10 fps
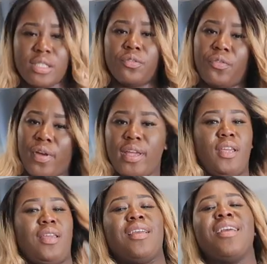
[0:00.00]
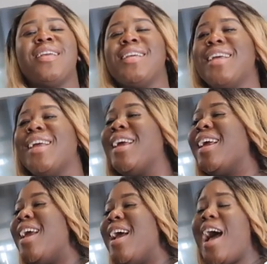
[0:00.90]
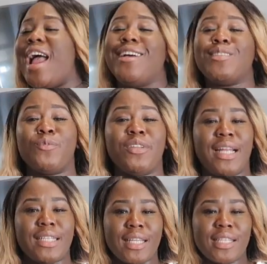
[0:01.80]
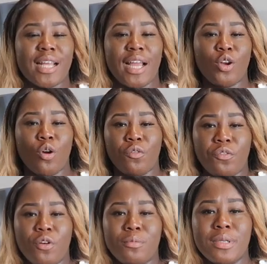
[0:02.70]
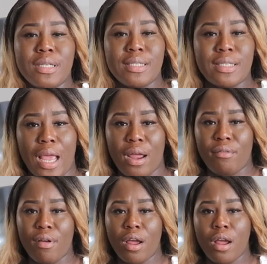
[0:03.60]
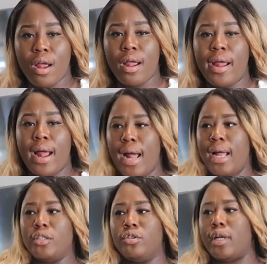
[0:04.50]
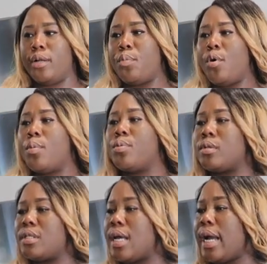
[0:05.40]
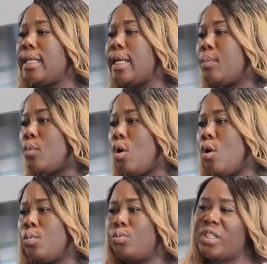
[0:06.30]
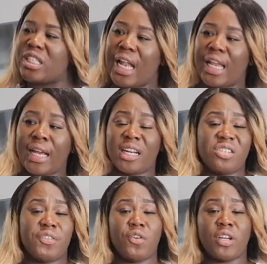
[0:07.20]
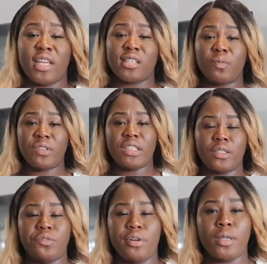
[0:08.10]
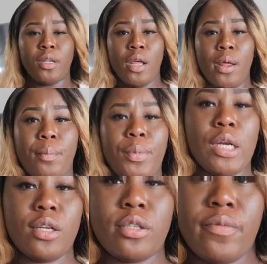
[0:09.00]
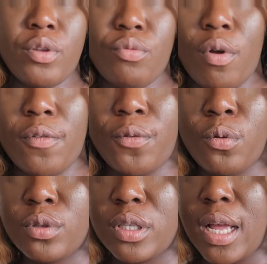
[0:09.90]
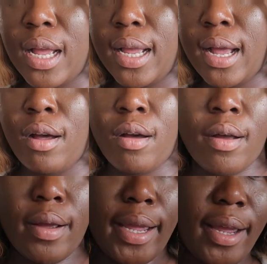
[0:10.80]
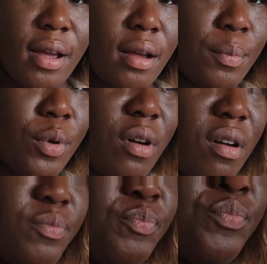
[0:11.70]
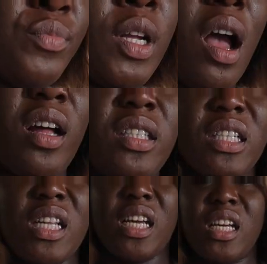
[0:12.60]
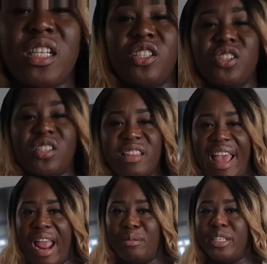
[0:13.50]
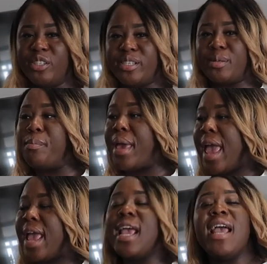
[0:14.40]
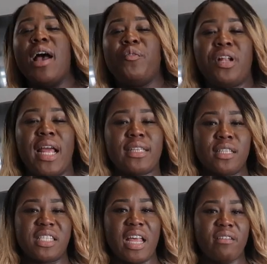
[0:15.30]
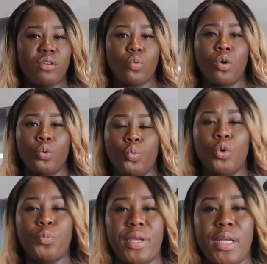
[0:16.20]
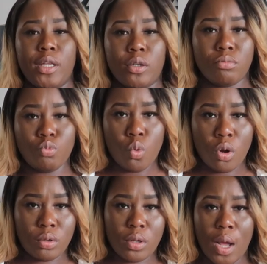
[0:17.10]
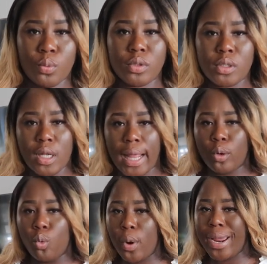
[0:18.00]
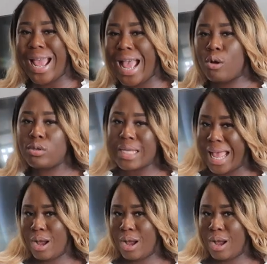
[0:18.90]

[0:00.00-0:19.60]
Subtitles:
This is a fake. I have something like this that I got from Zara, and you can pop or tie them up, which I like. I just thought, okay, something different because of the ruffles that are here, but honestly, just there. It's just meh. I feel like the Zara one will be the one I would like wear out.